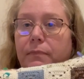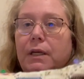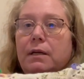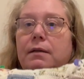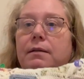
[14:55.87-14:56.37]

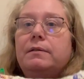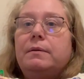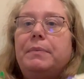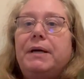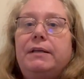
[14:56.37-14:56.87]
it is
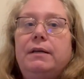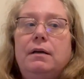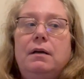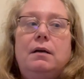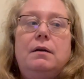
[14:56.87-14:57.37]
by
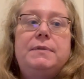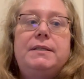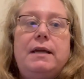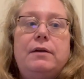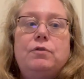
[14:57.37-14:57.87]
um,
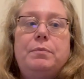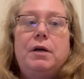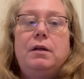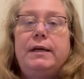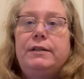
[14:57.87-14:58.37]
Sandra
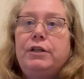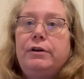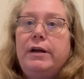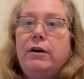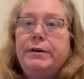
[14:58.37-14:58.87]
Paul at
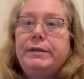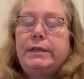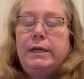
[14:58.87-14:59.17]
Cherry Heart.